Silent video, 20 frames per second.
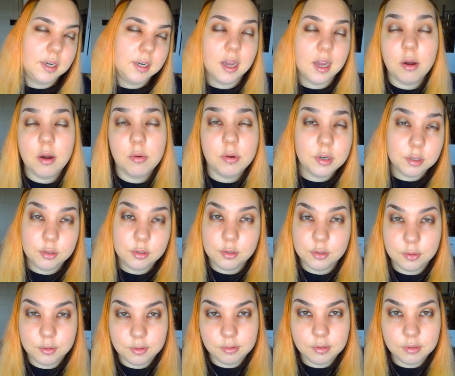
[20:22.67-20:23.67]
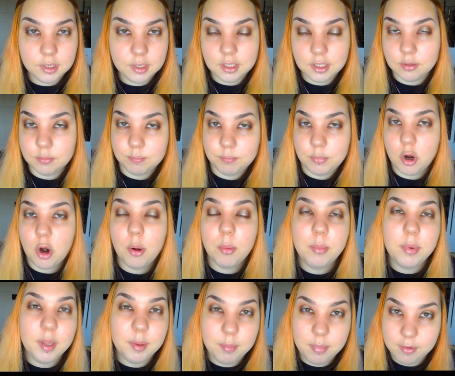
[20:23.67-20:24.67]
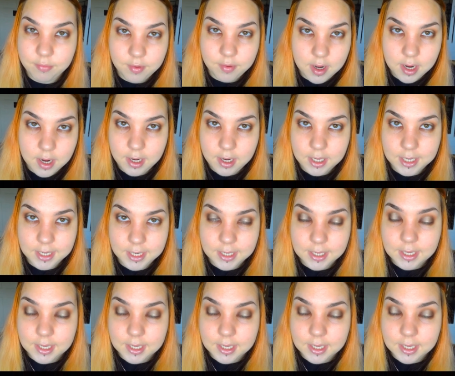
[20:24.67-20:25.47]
an hour or two, it'd probably be fine.